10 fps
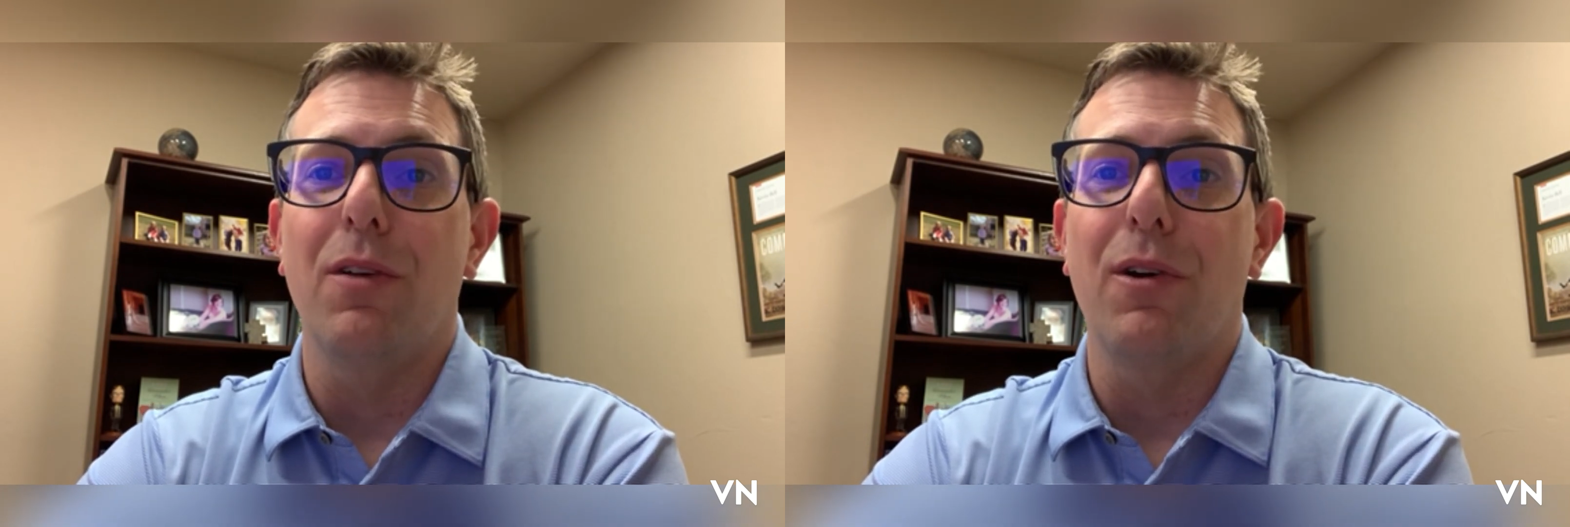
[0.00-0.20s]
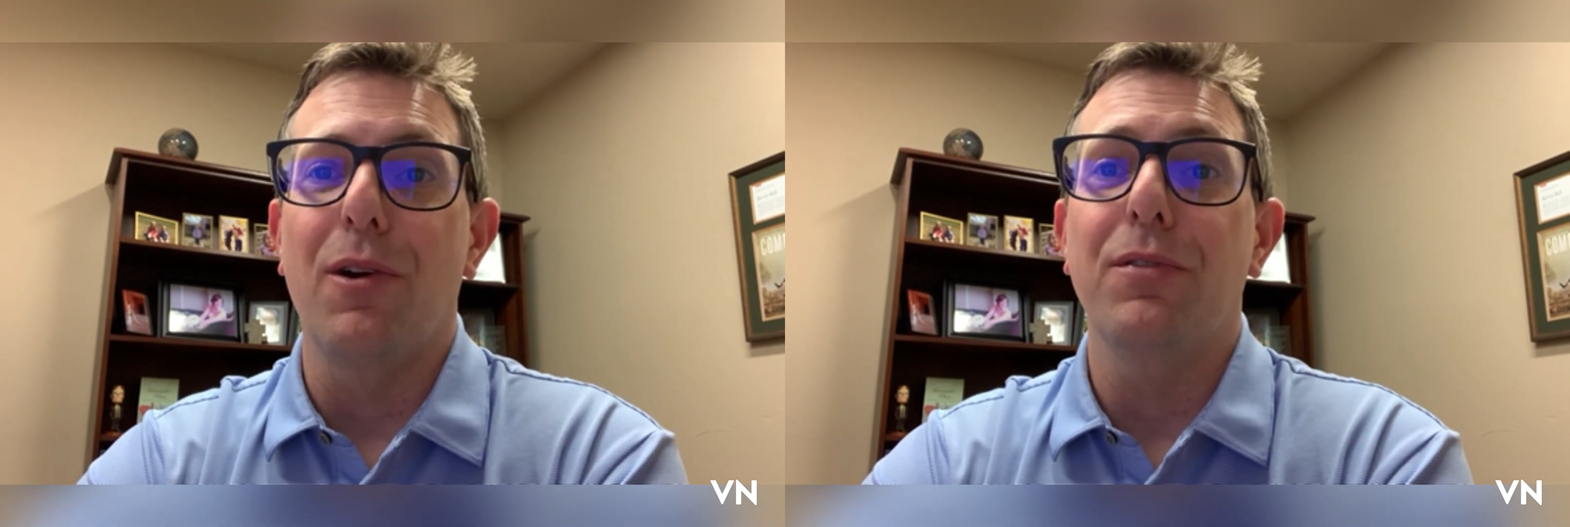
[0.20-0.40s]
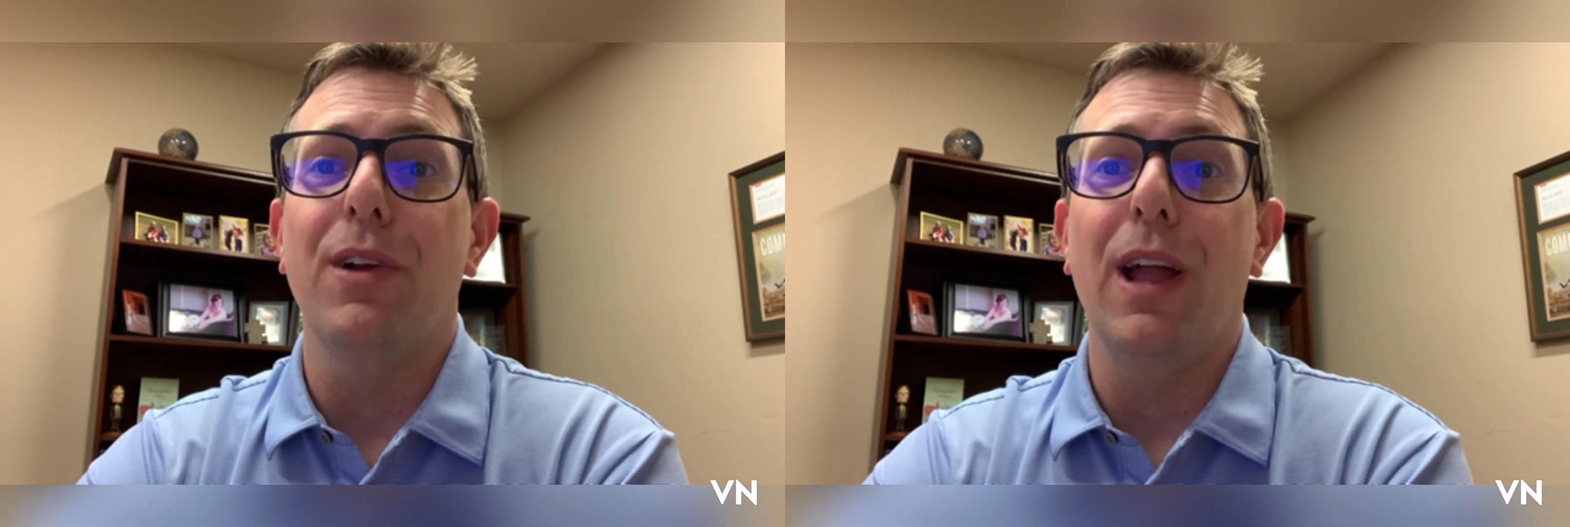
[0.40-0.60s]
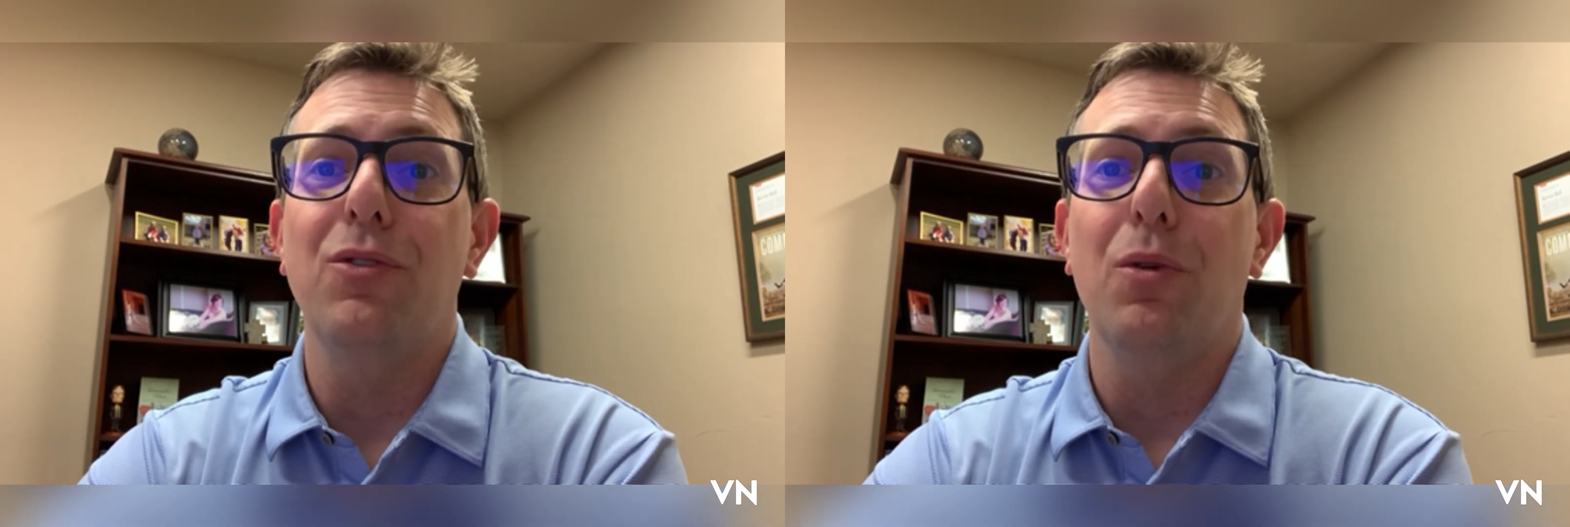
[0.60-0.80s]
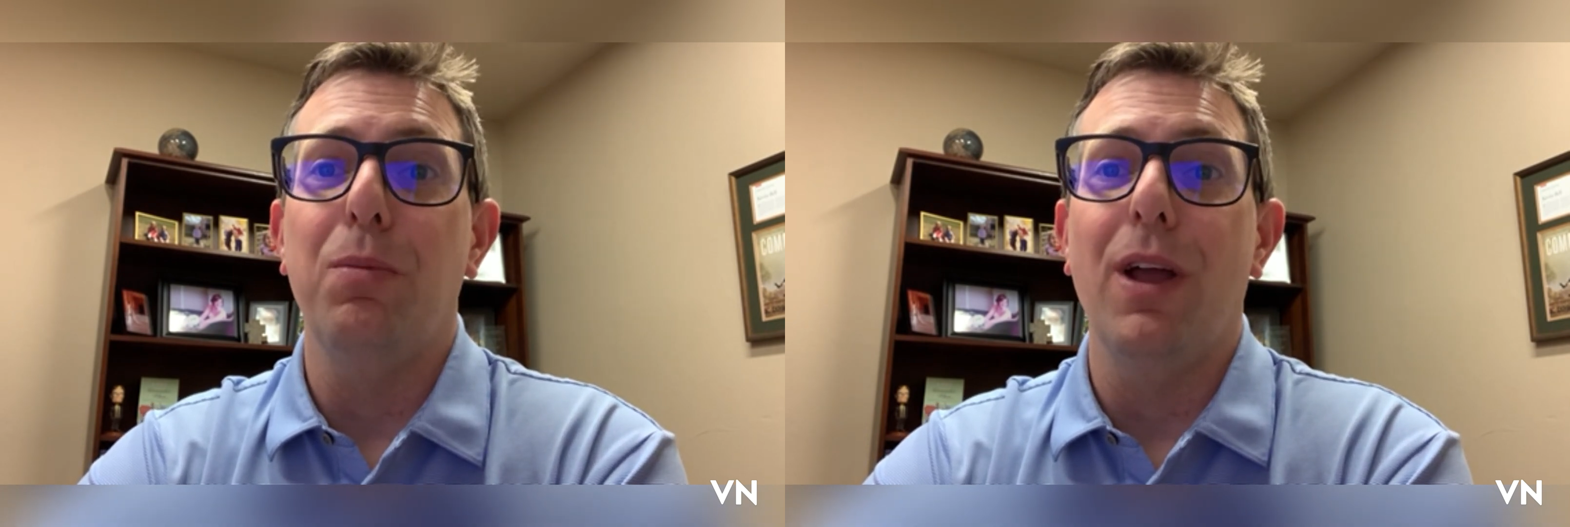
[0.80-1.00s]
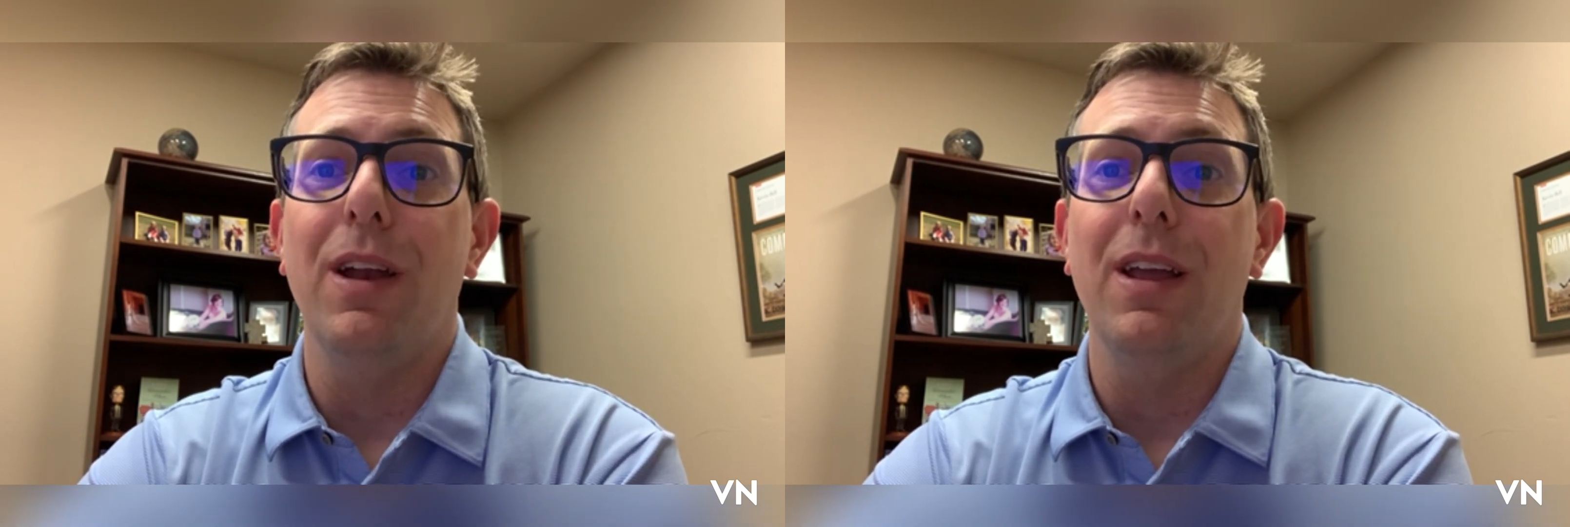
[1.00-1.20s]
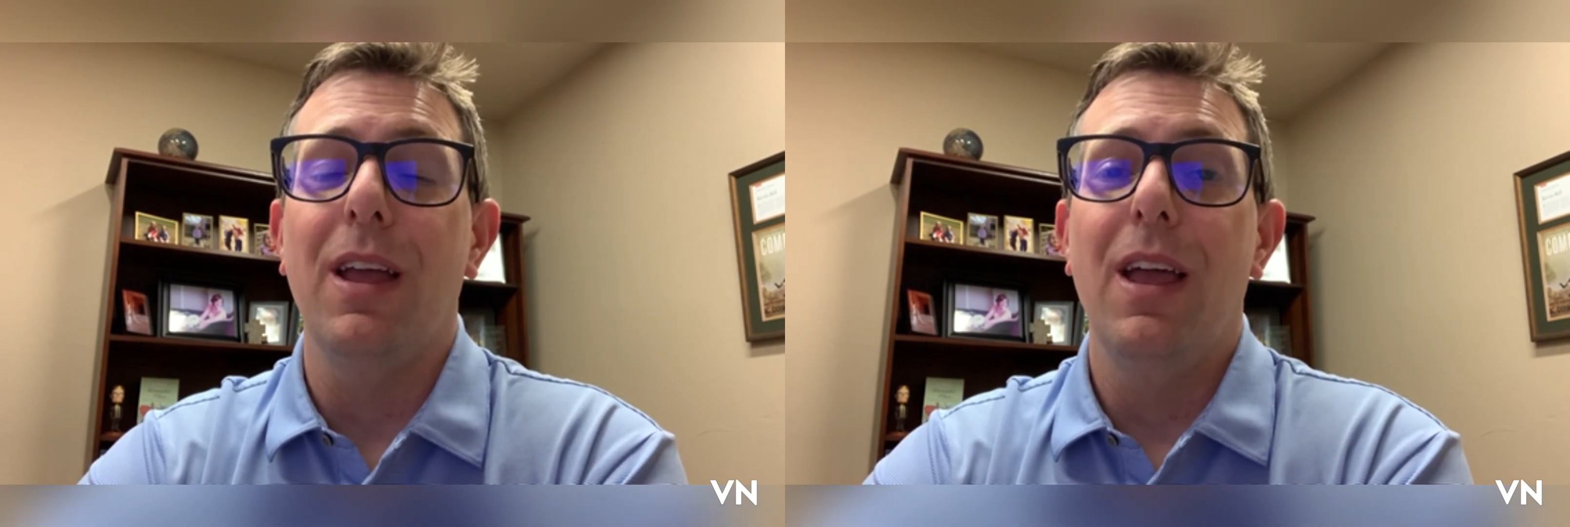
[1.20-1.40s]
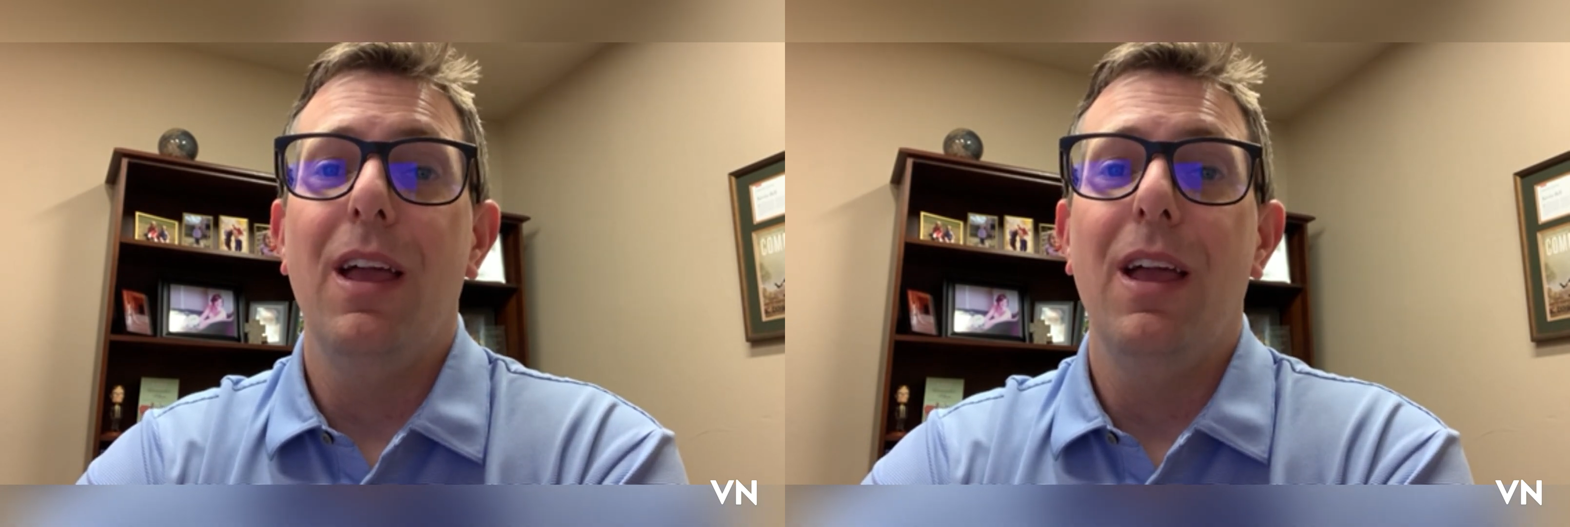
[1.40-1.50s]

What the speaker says: our financial planning